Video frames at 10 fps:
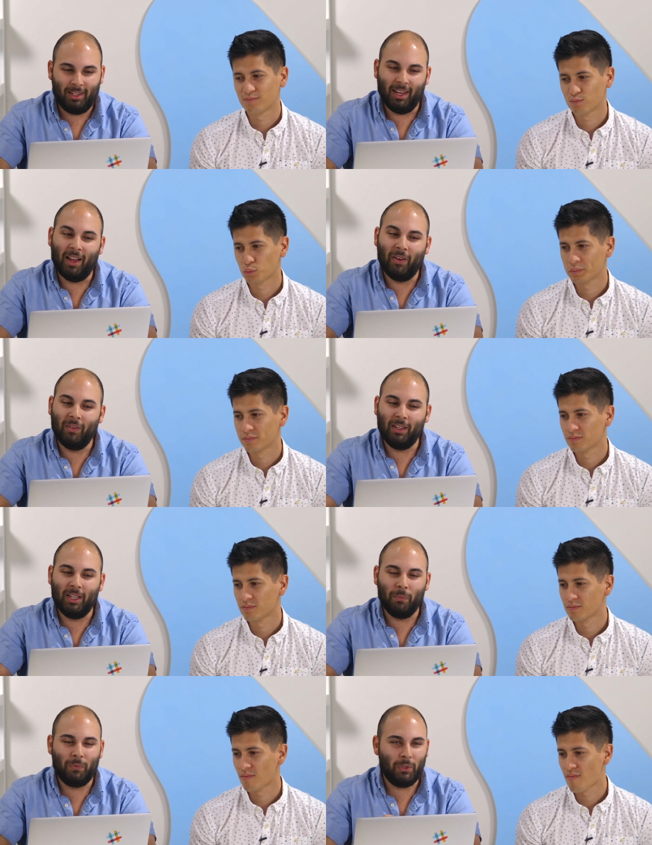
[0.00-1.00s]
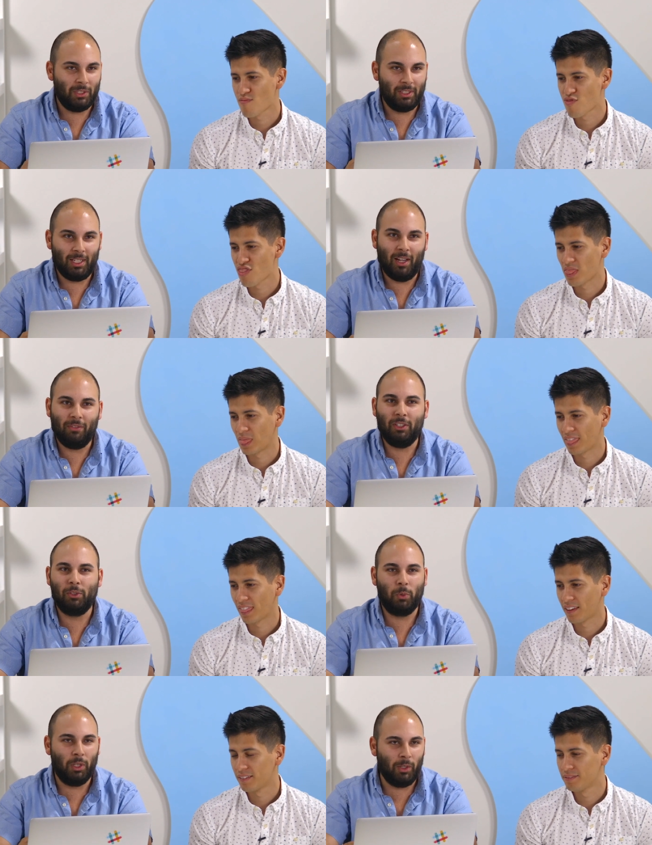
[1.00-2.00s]
Speaker 1: Now, Infusionsoft
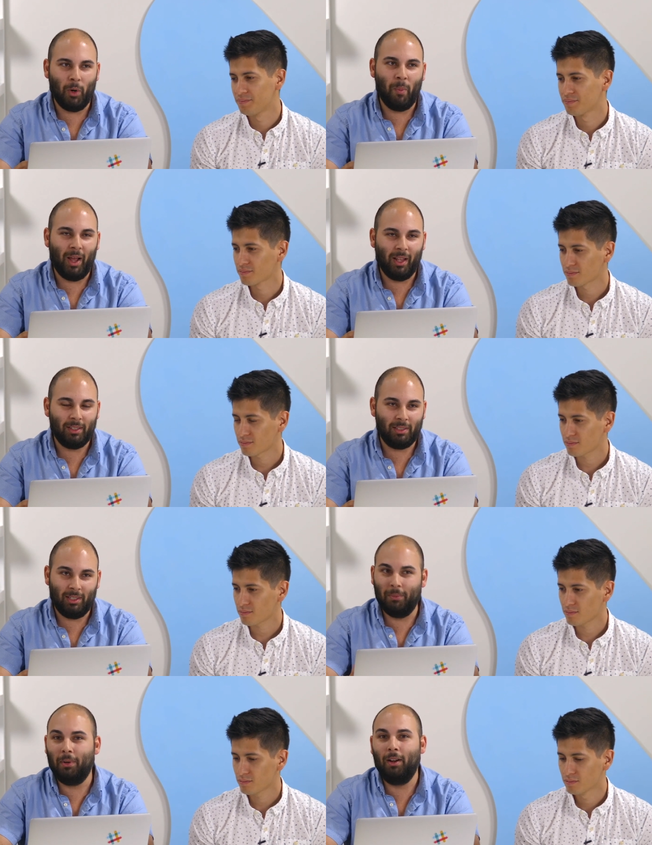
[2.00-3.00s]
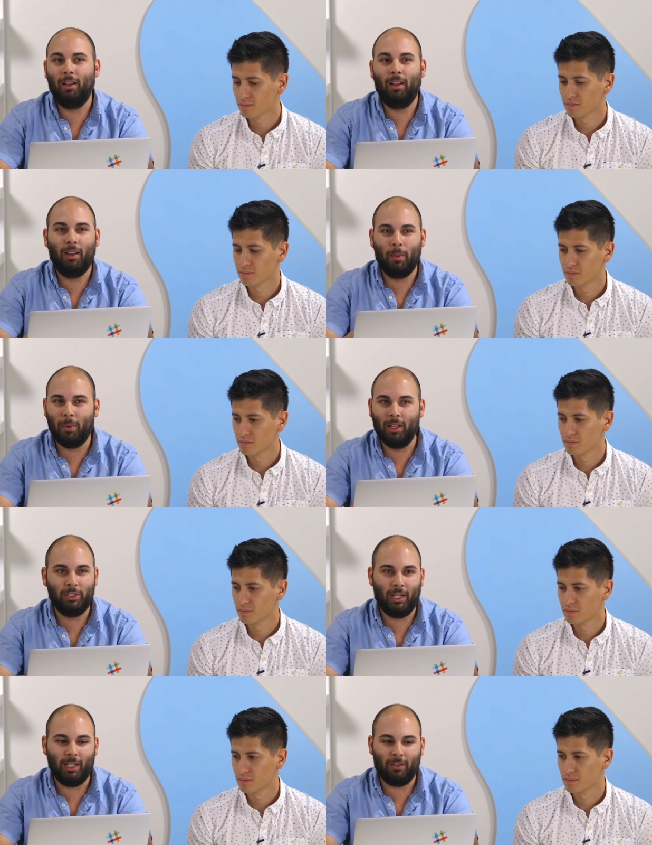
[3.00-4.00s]
is really robust, and we're
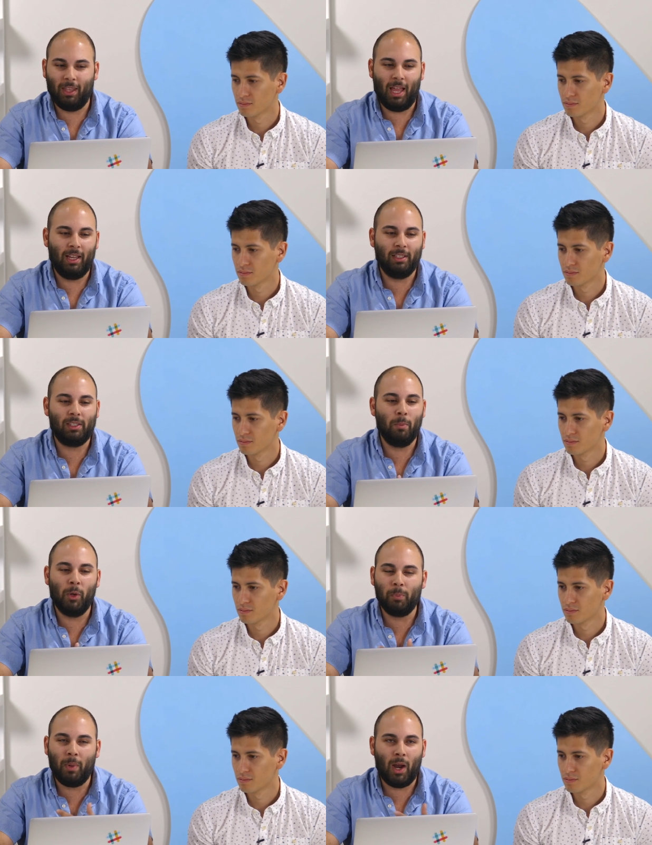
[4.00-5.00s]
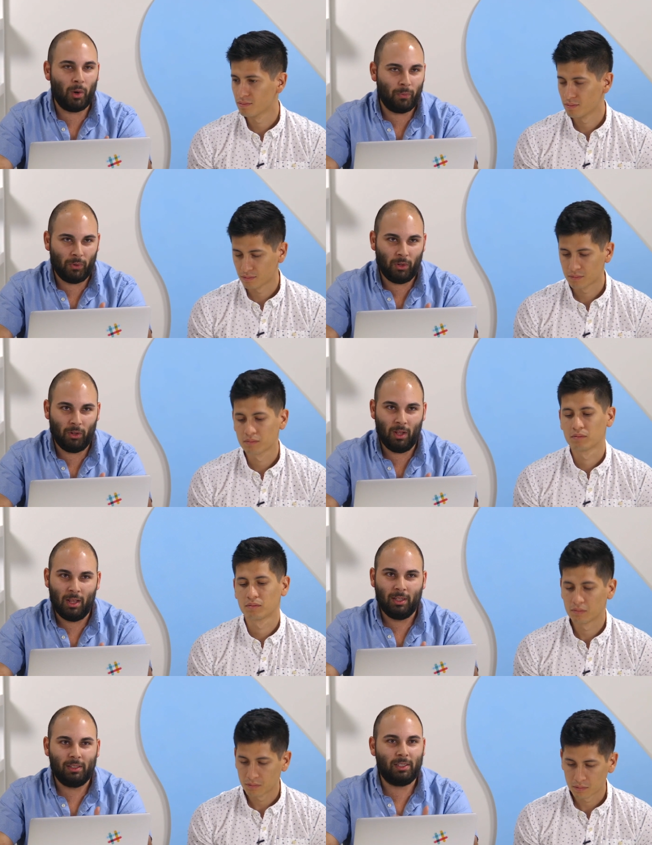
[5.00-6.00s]
unapologetic of that. It's the most powerful
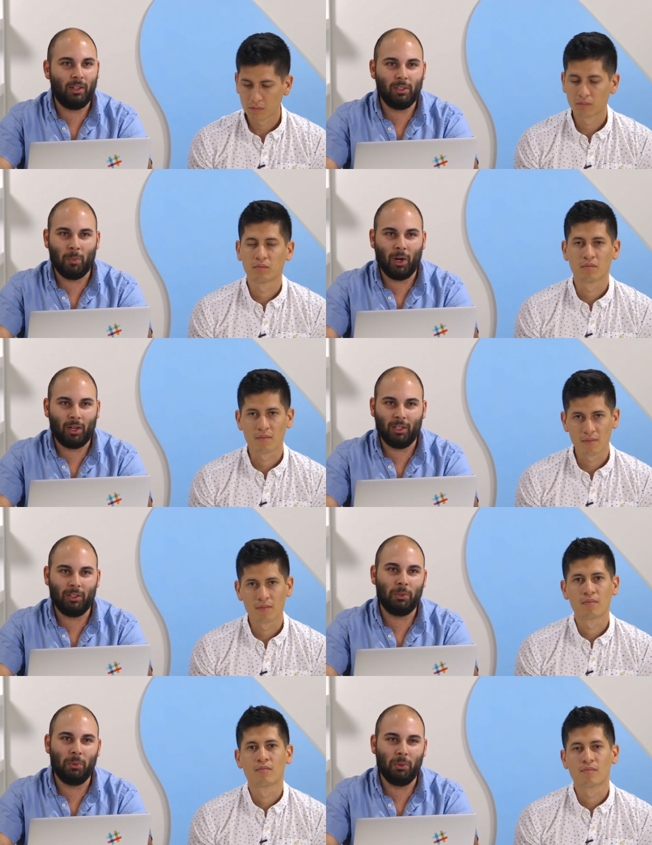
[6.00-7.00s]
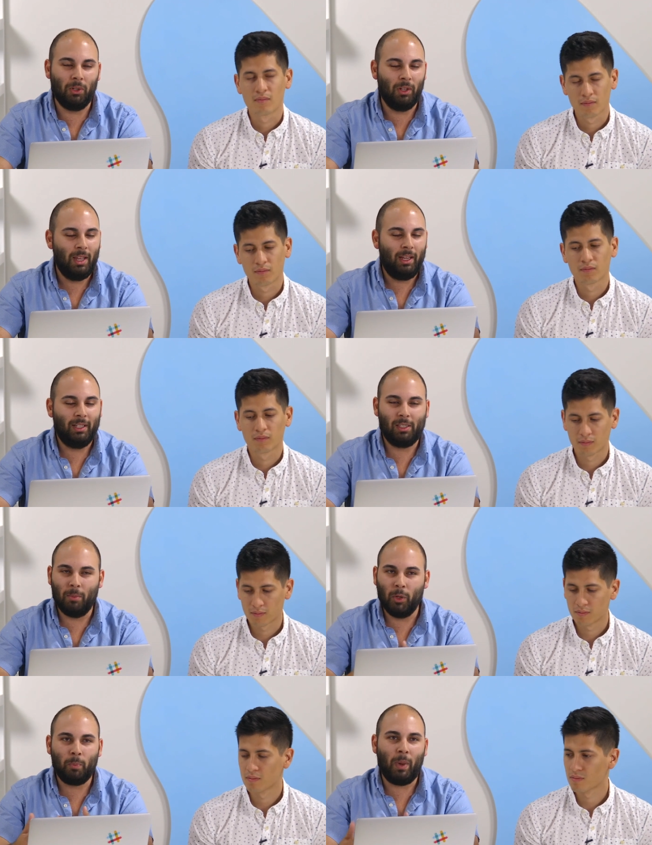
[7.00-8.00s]
sales and marketing tool. It's
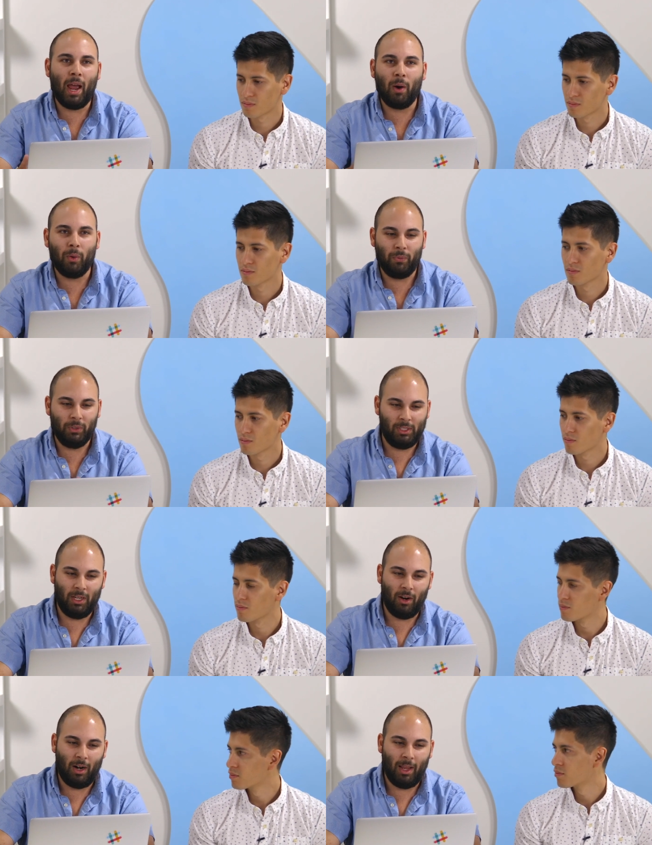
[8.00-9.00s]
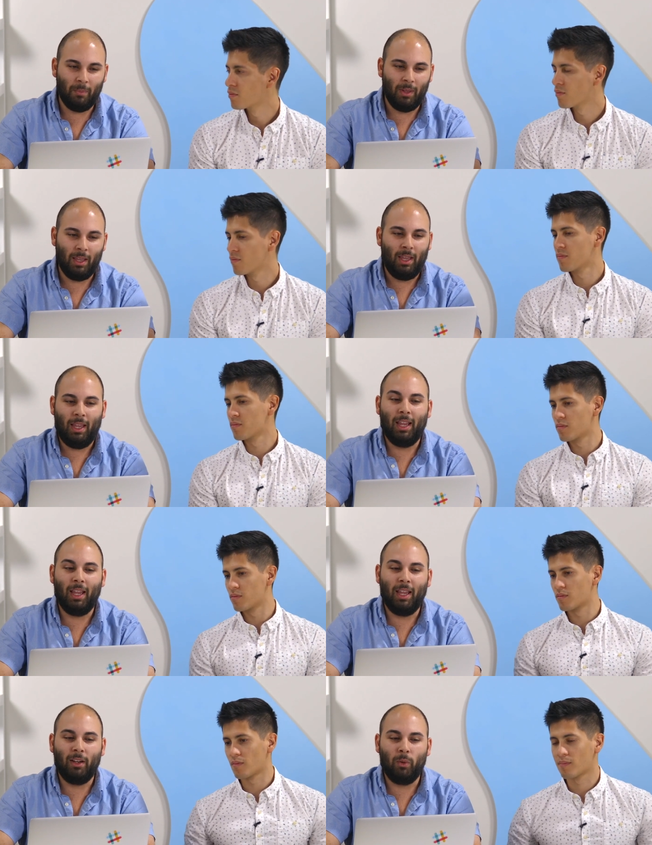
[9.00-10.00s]
the most powerful CRM.
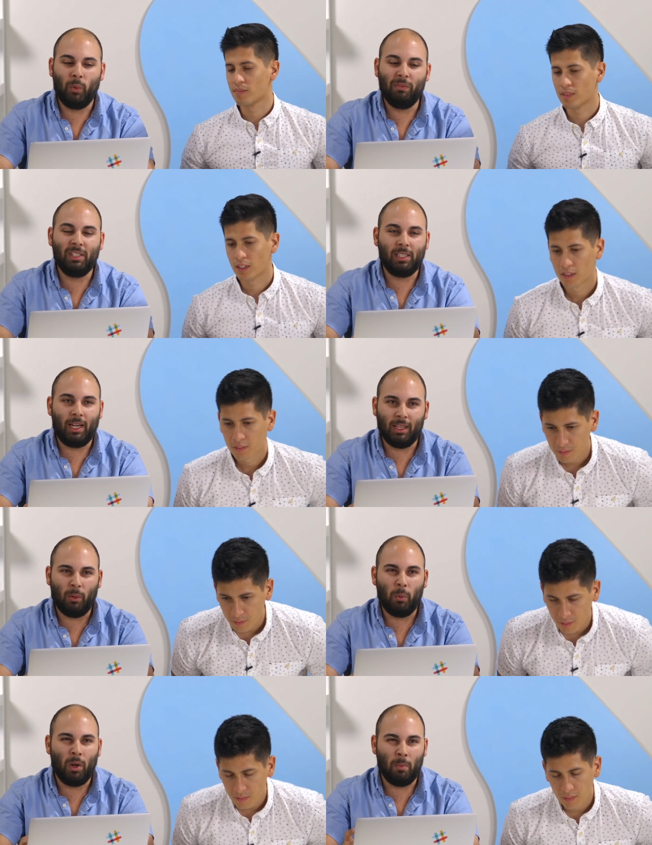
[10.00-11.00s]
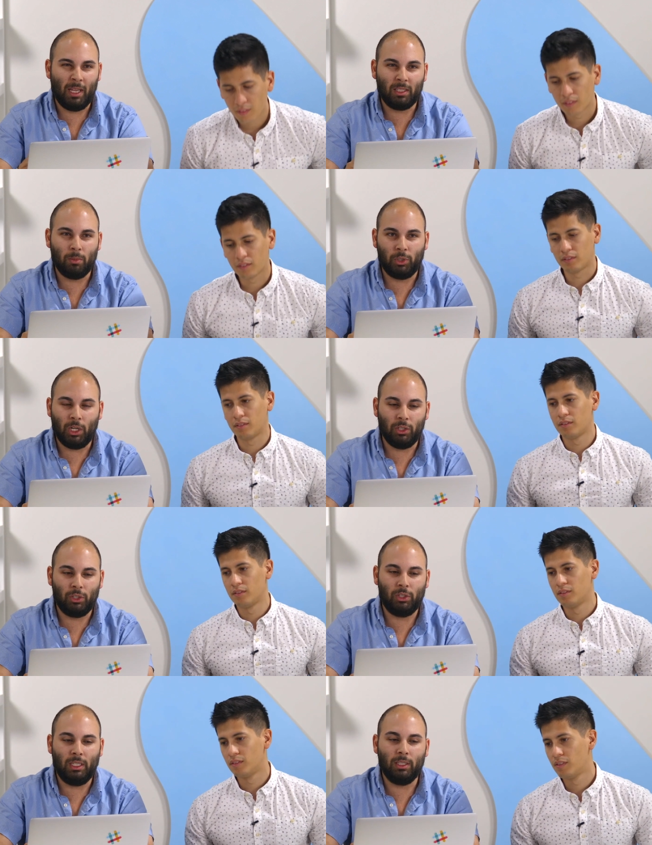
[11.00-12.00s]
And we've decided that we want to make some
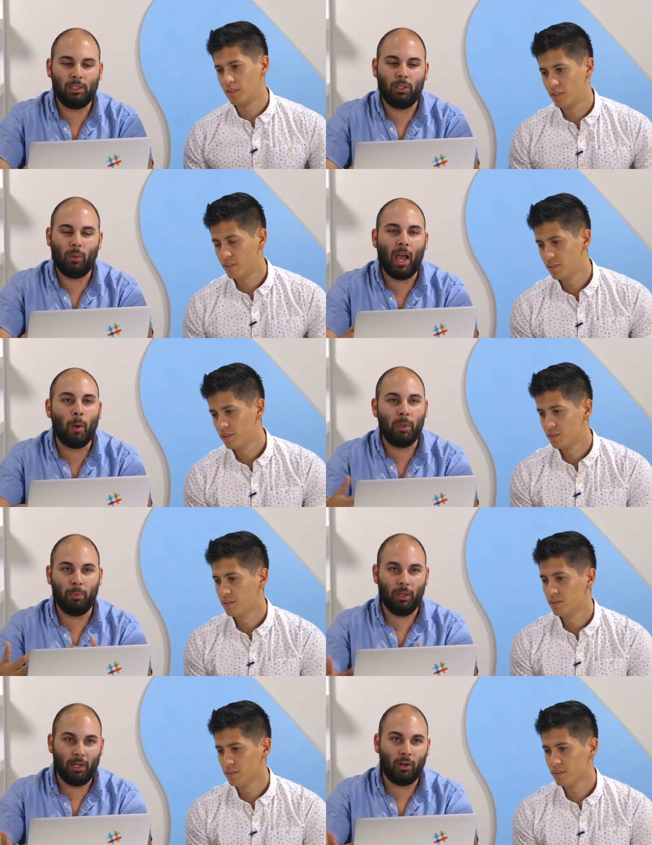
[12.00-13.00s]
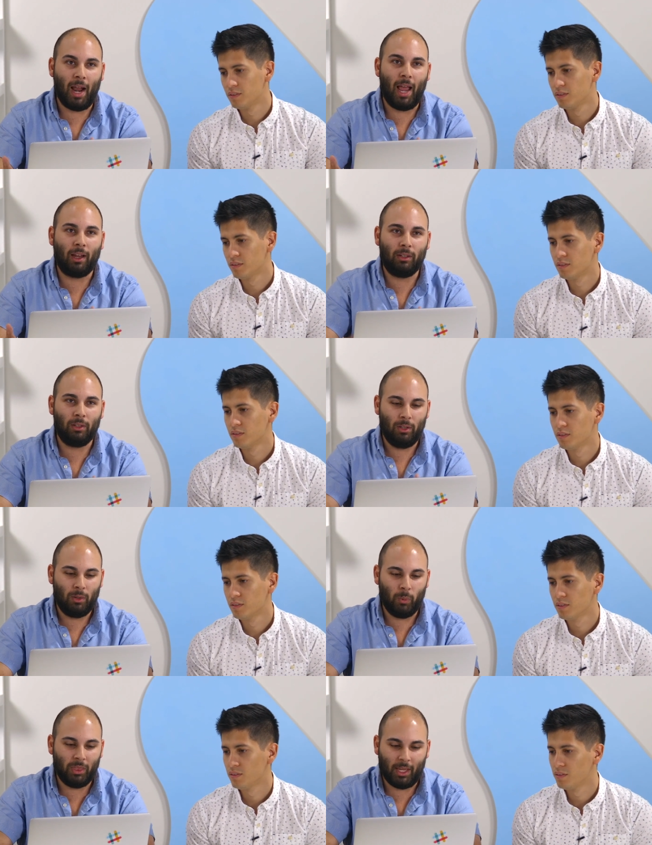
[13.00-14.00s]
changes into how people interact
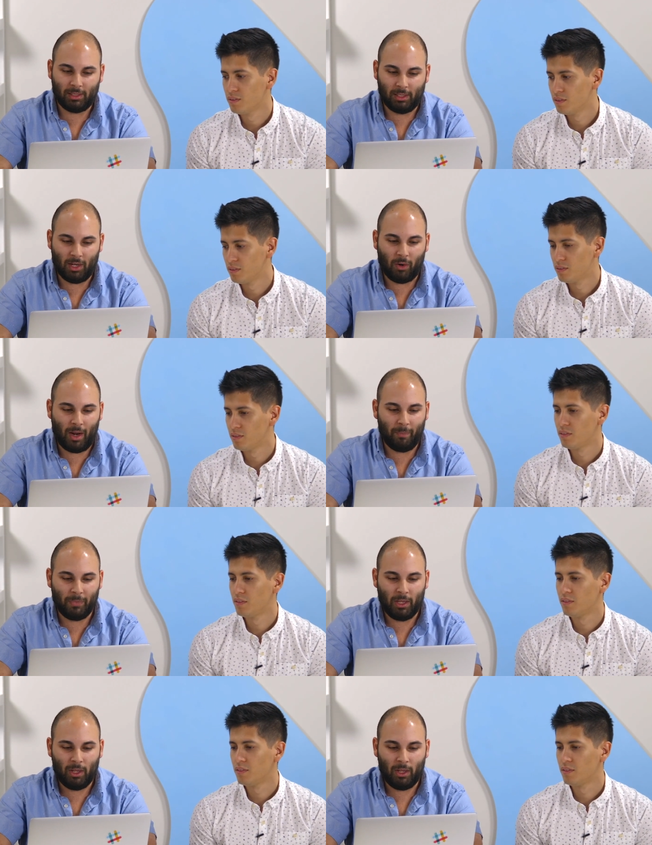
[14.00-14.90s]
with that CRM.